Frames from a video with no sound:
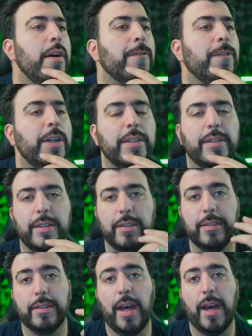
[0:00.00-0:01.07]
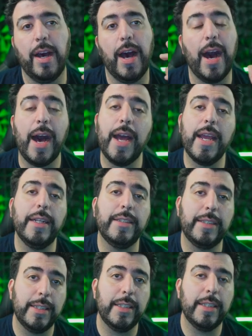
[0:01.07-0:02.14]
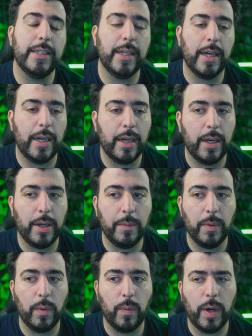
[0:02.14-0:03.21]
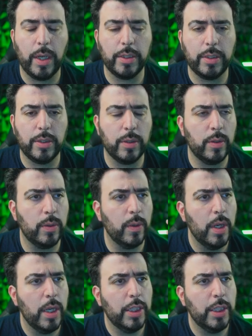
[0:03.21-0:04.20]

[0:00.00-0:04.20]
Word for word: For instance, uh, I did um, want to